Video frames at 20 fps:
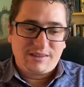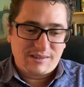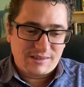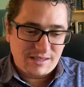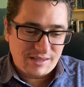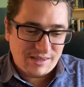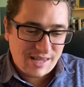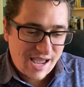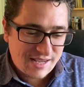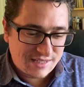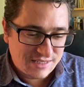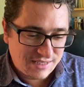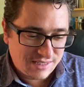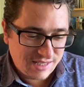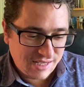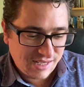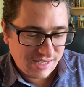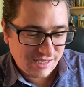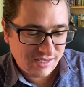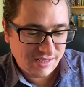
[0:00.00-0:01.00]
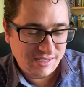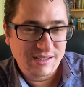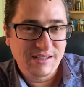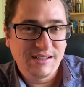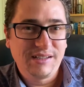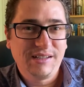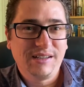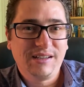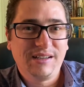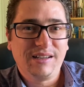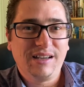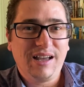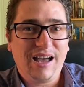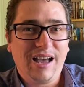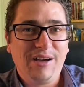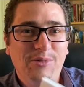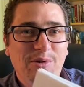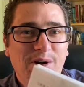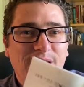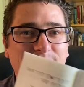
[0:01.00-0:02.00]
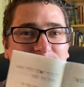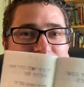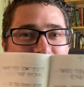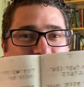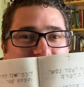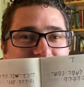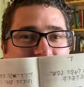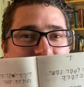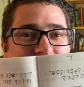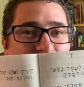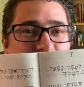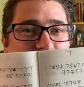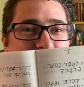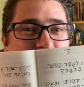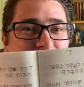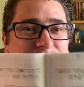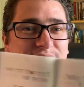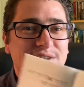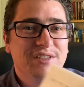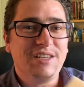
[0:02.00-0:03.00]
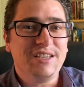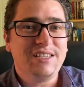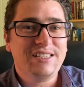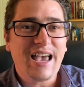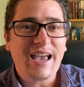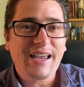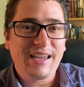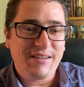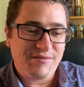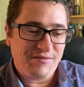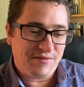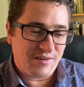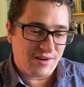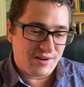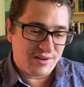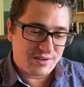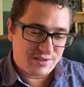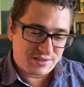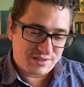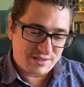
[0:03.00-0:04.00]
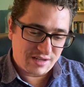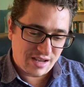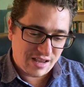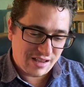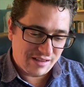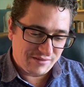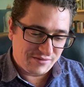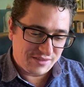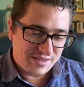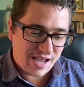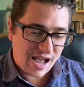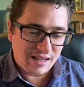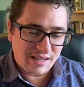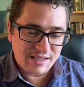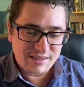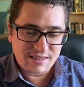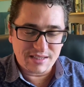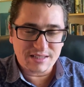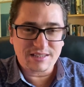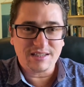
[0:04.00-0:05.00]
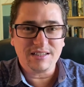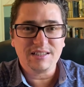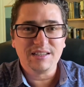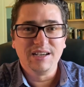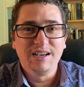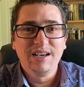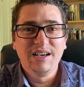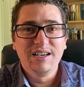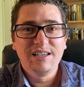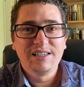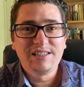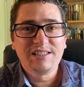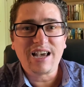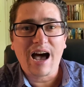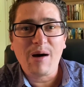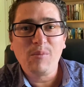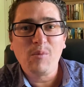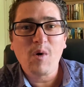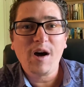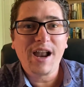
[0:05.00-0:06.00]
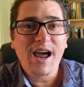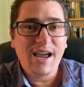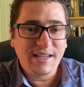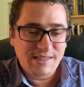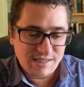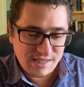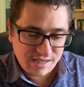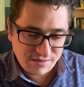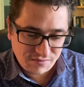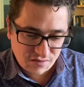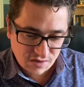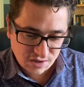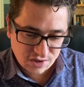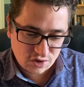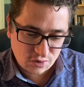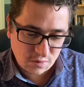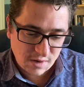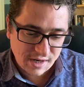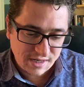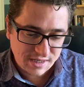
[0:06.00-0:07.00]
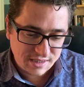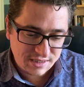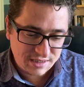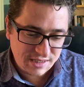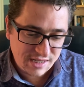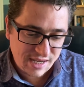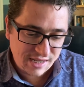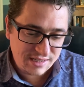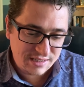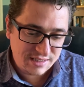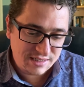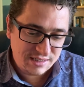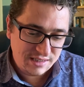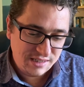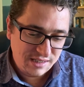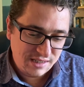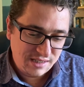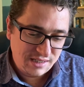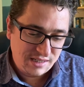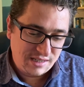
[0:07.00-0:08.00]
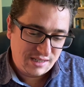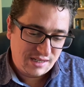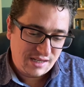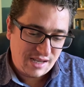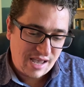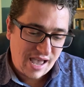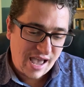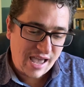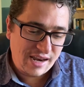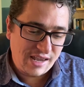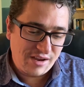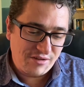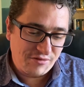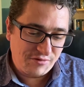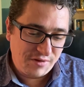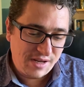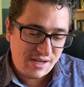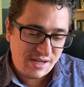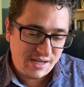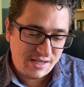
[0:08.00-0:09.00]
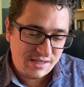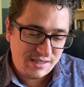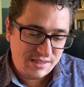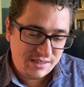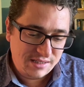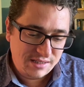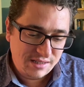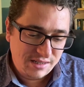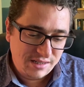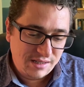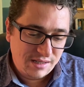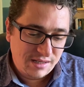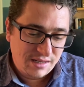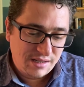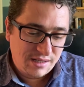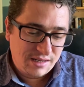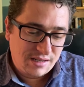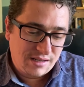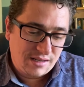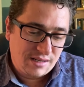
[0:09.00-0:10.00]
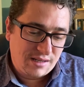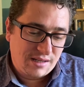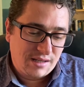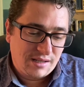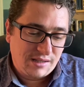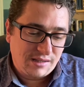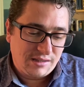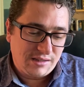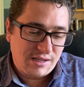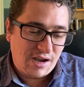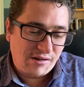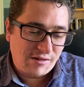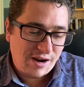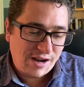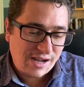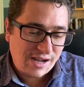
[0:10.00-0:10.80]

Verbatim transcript: the last thing I want to cover with you is the second verse of Dalit. This is Psalm 119, verse 26. And it reads, The